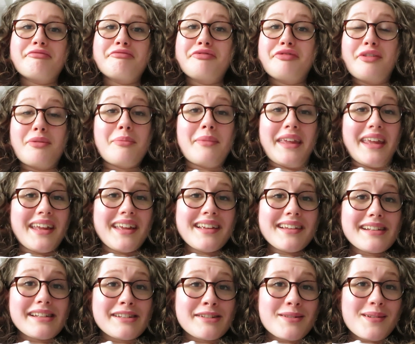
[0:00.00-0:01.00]
for me
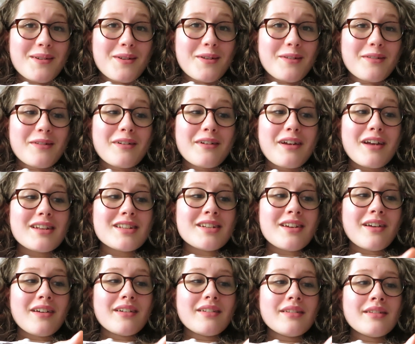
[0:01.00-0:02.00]
it's not a
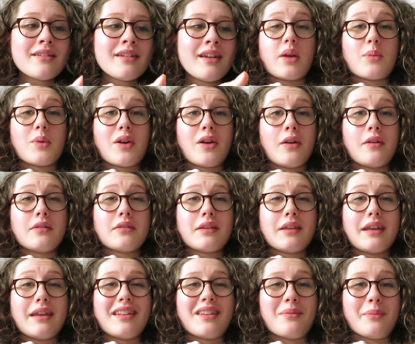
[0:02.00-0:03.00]
ton. I'm
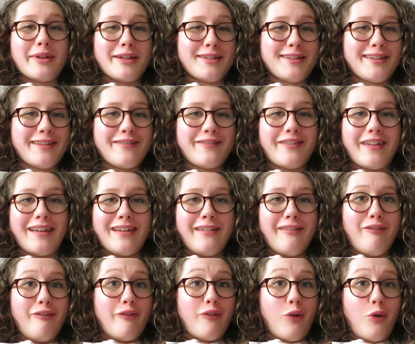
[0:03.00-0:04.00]
currently in the middle of
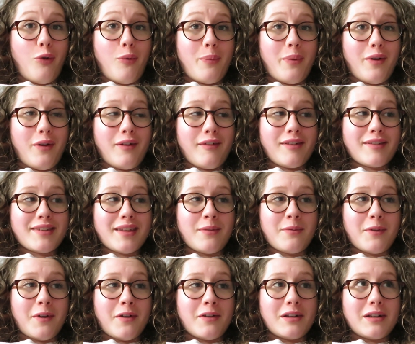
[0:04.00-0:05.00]
like 4 books.
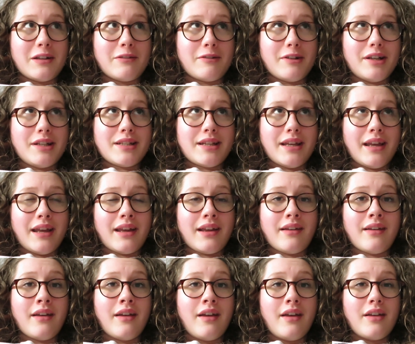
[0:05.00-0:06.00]
I'm currently
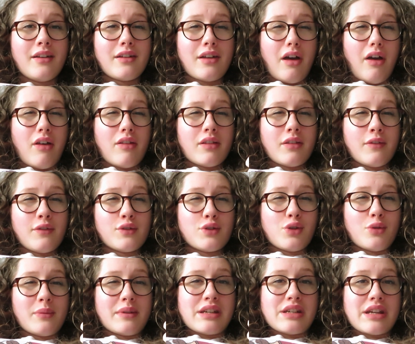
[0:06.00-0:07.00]
reading Girls of
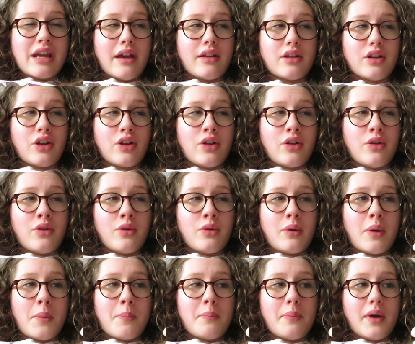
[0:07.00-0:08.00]
Storm and
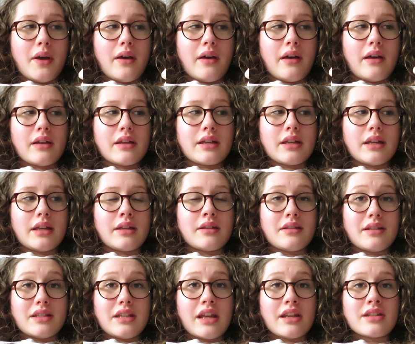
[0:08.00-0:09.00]
Shadow by
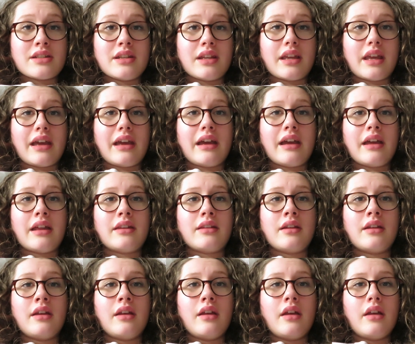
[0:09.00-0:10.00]
Natasha
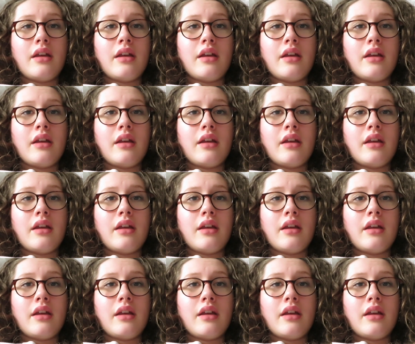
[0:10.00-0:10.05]
Nagan,